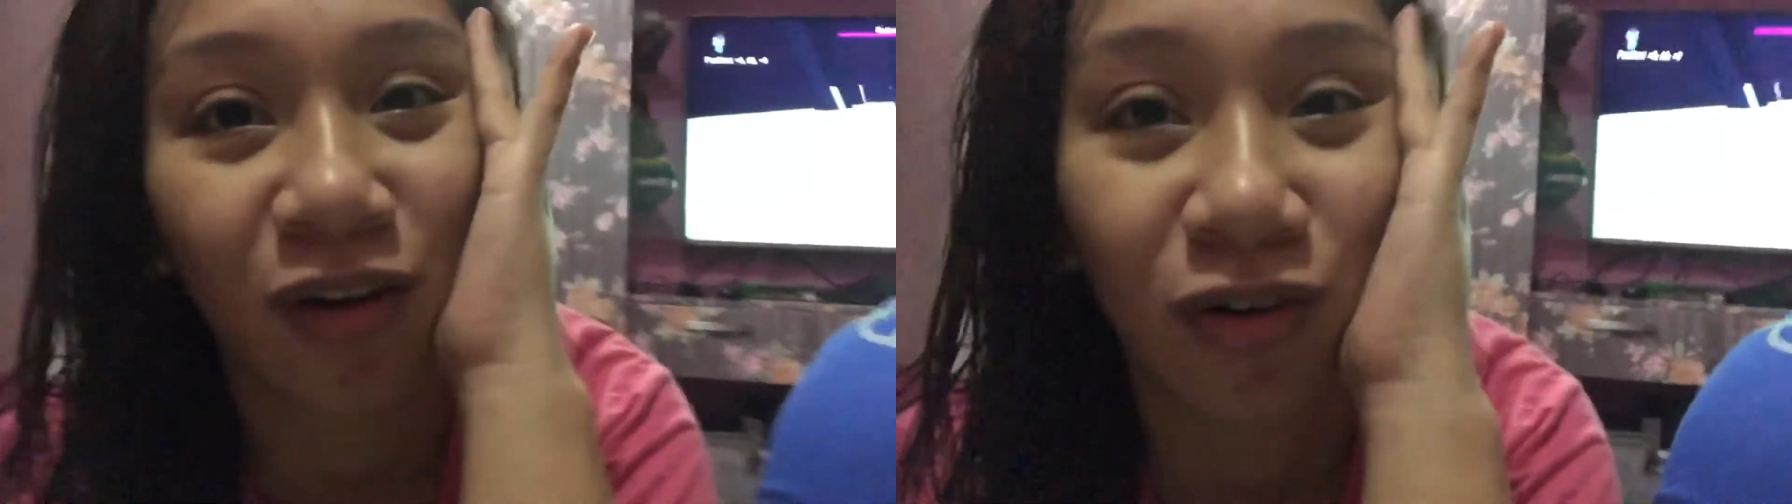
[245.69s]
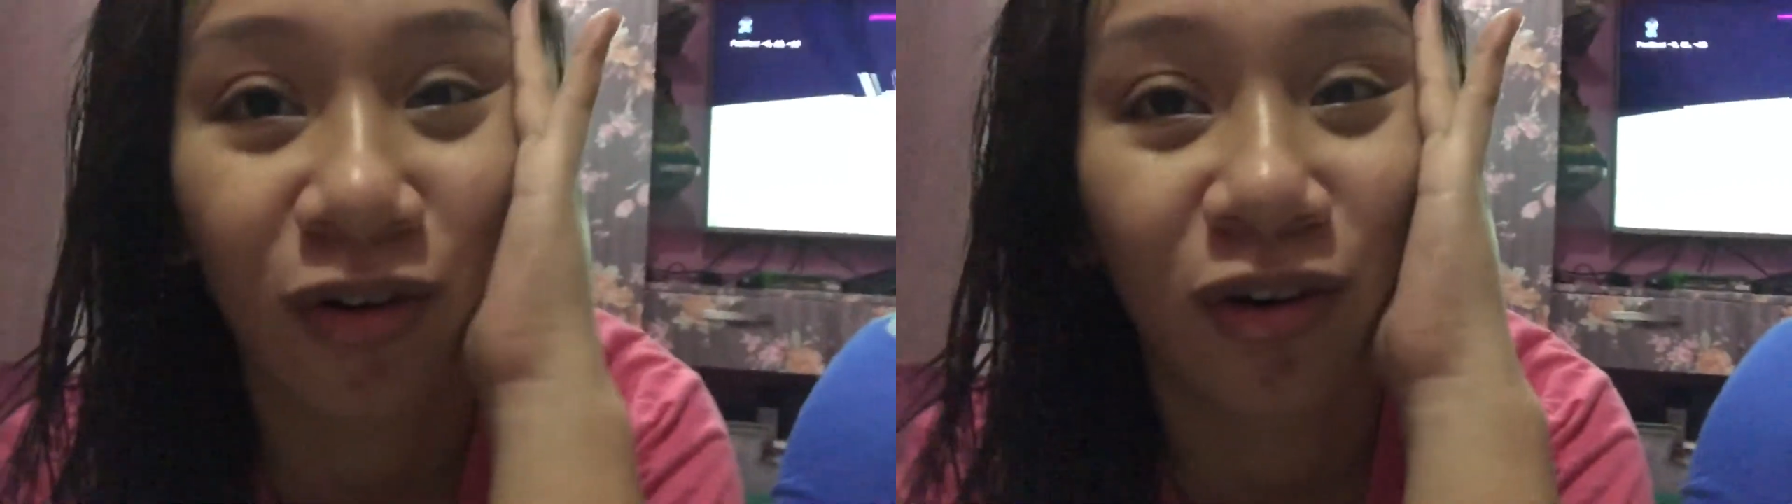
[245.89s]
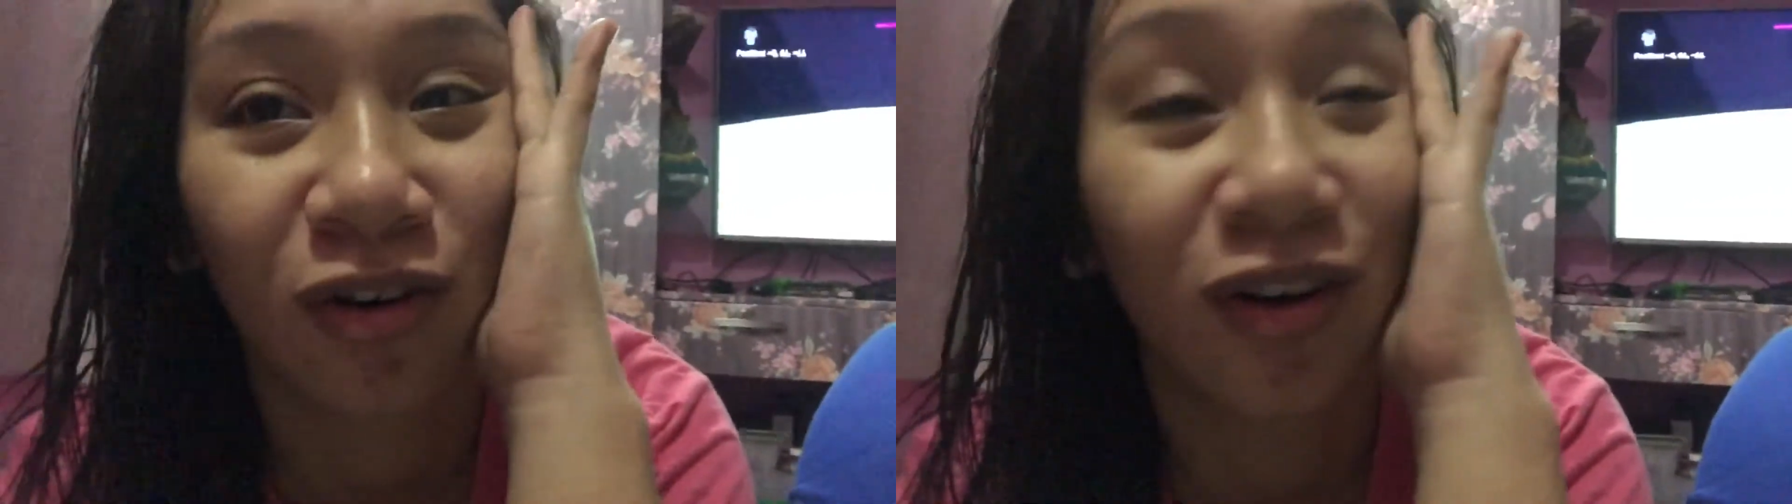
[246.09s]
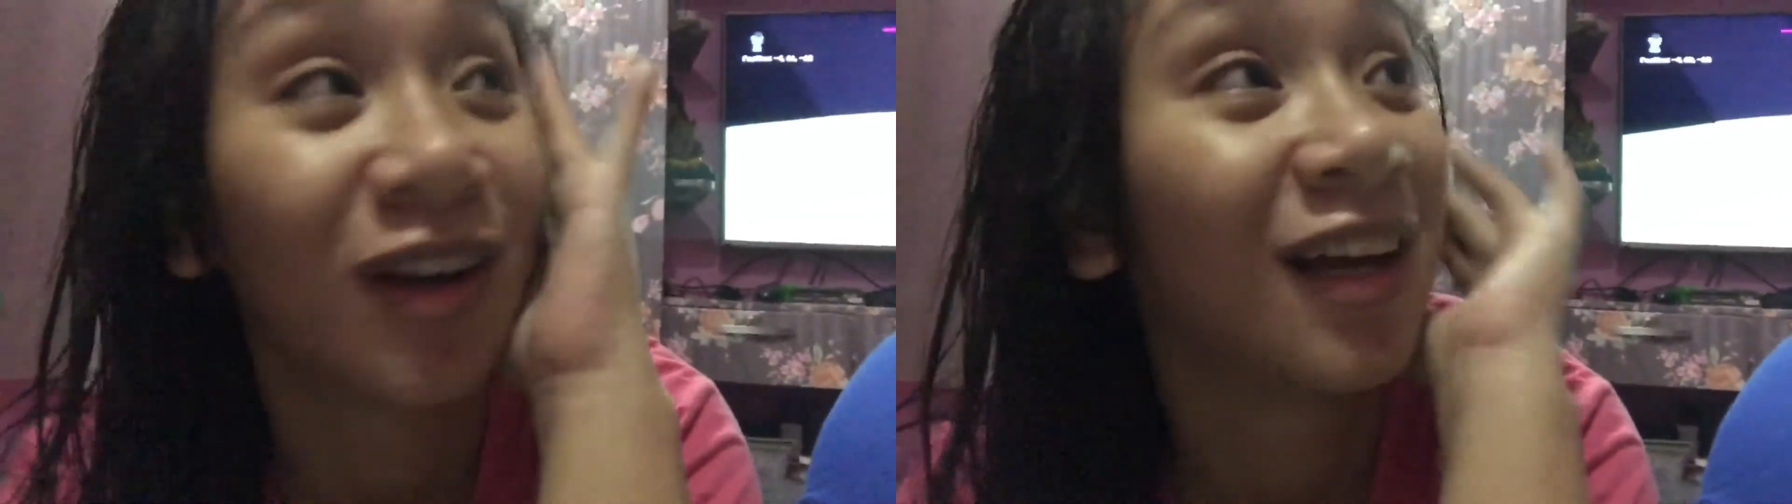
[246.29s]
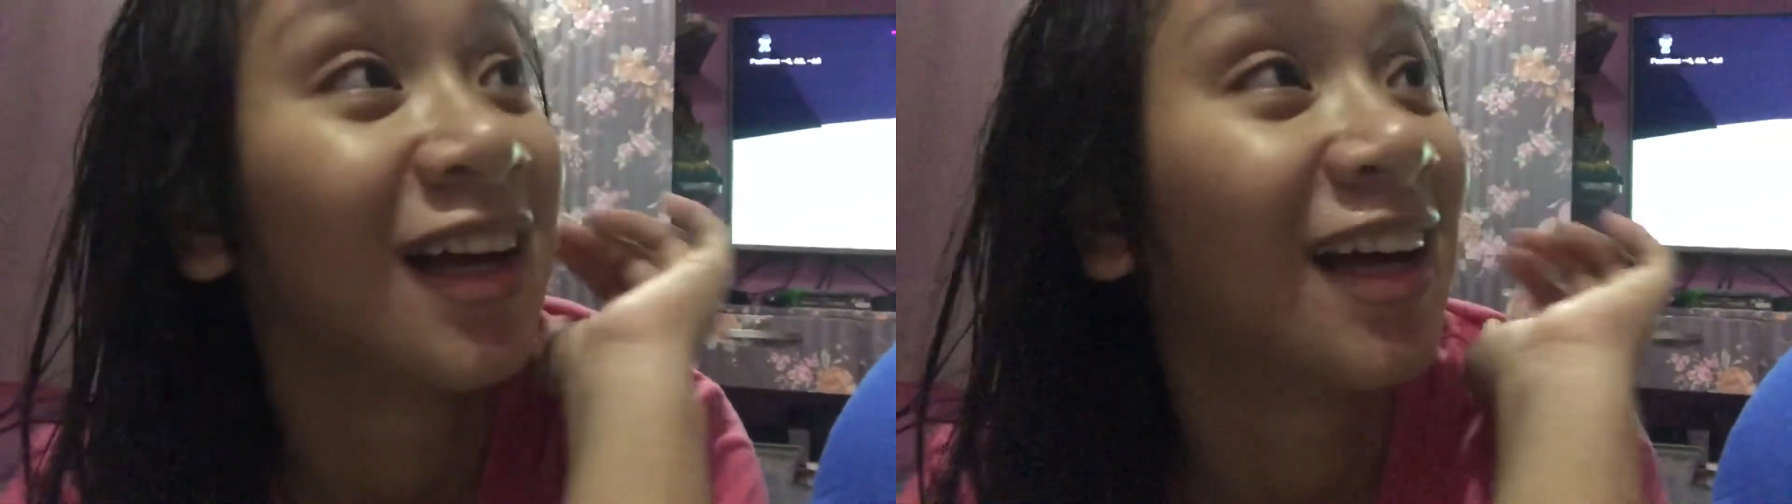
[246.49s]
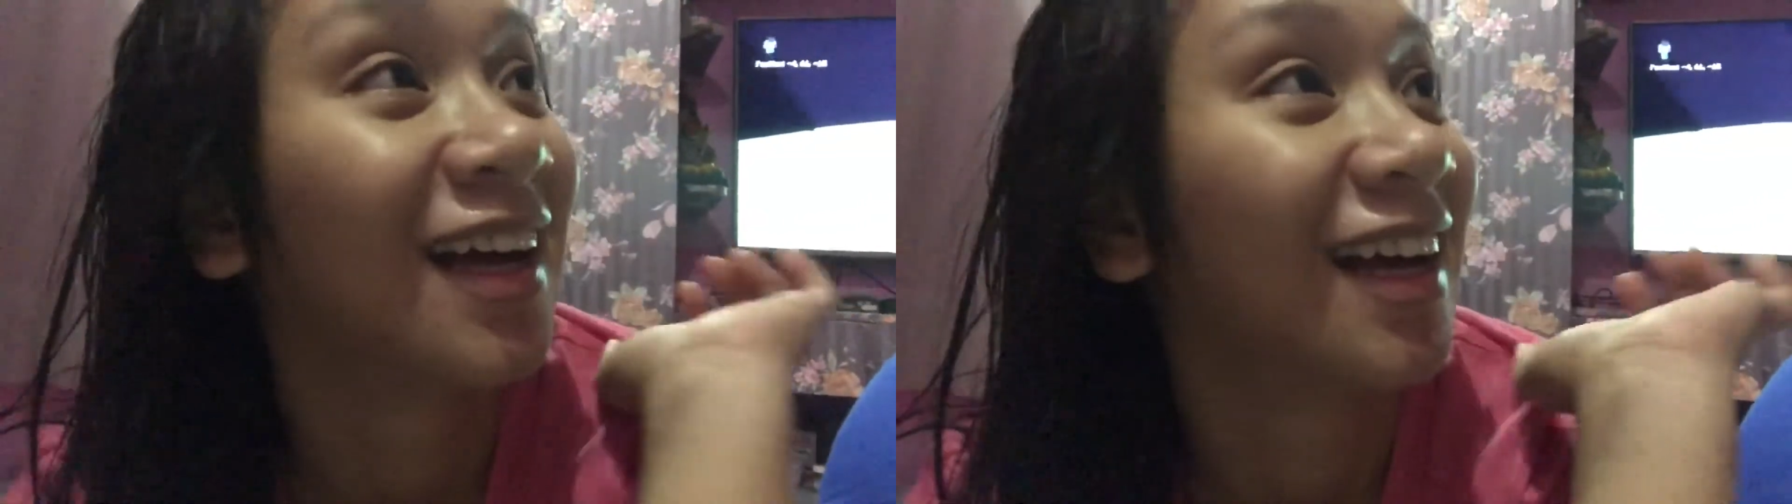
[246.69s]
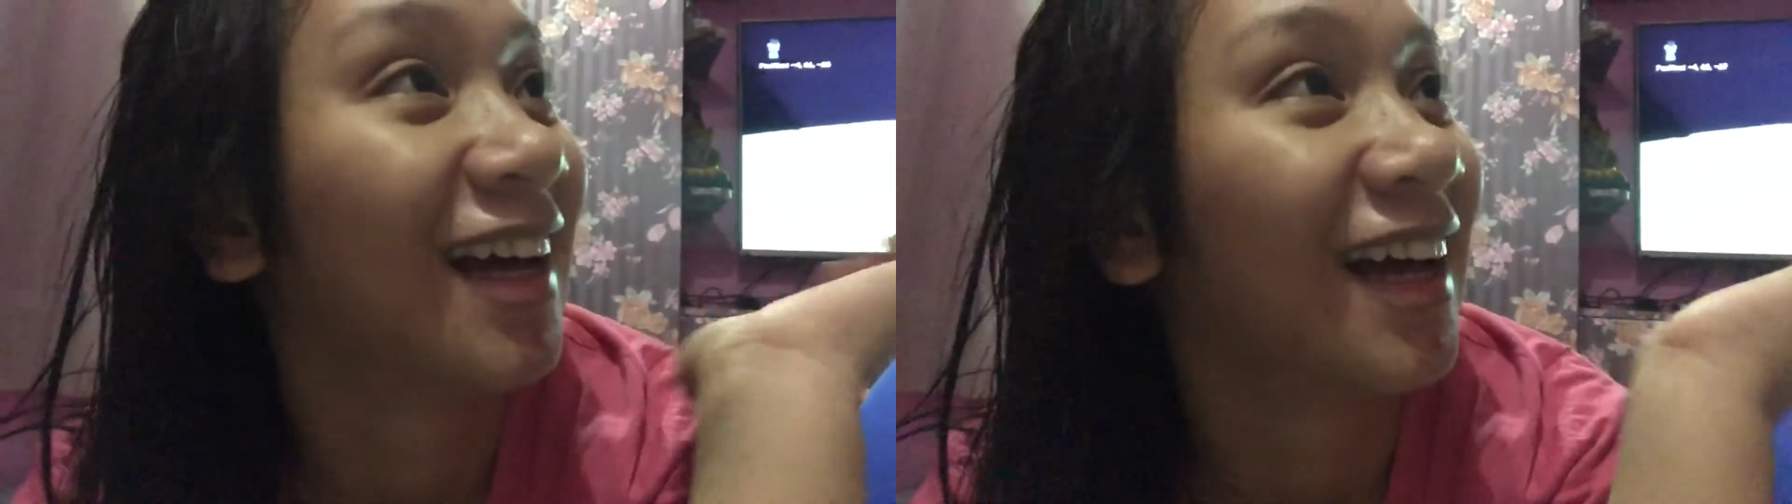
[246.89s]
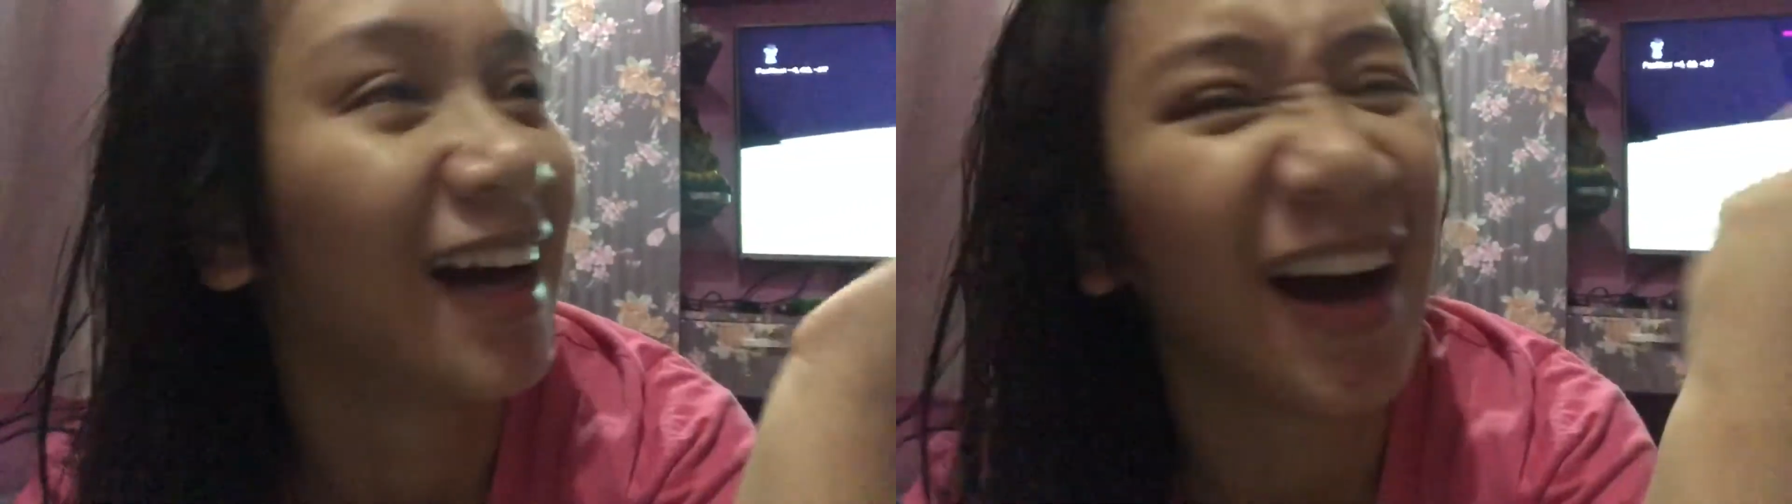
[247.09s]
ako.
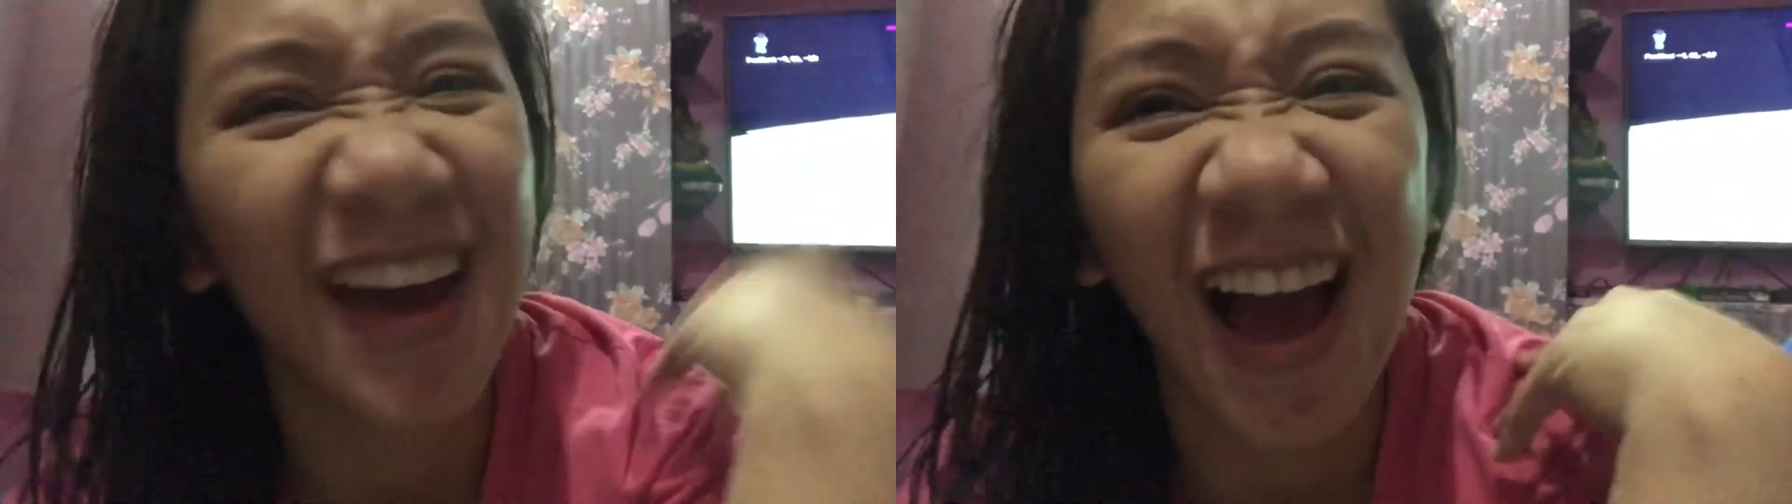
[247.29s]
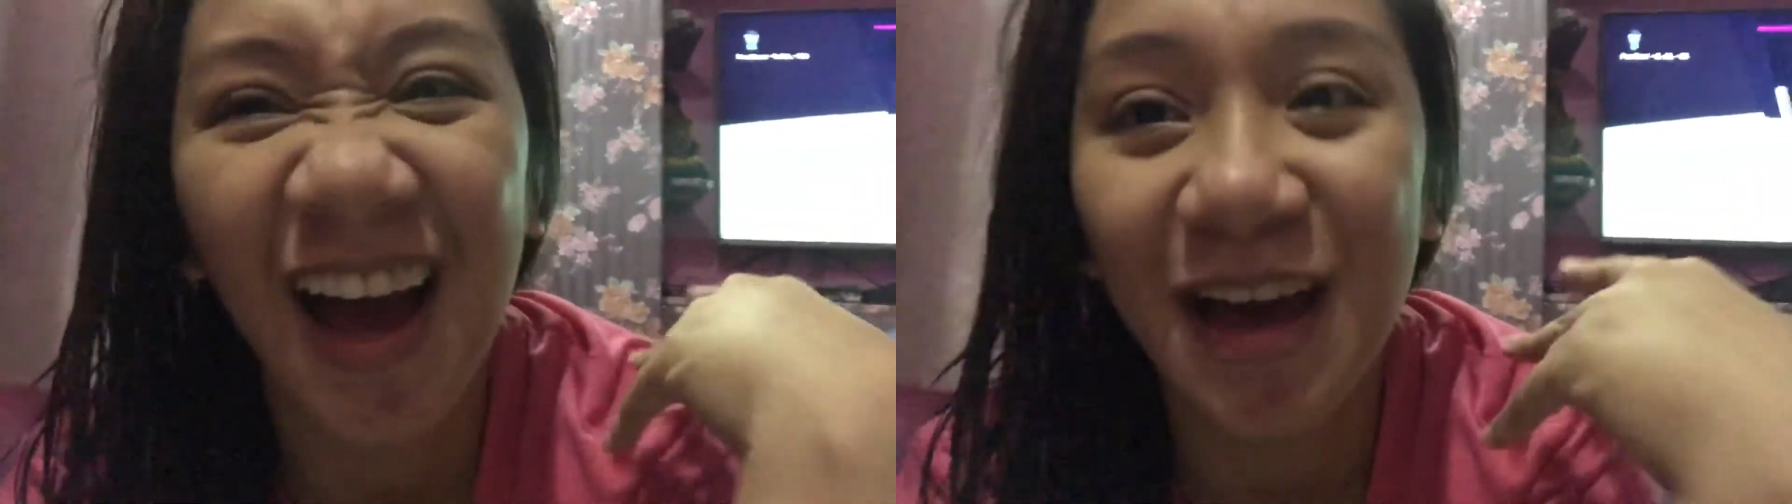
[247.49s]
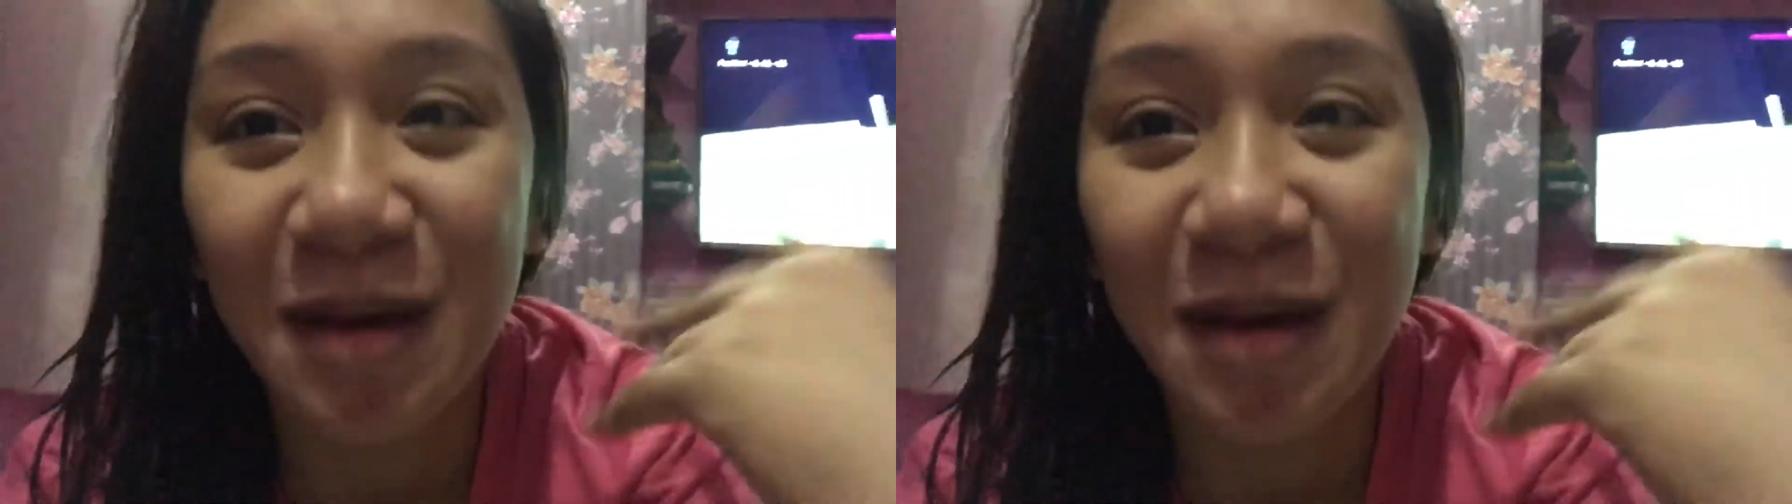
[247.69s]
Kaya nga,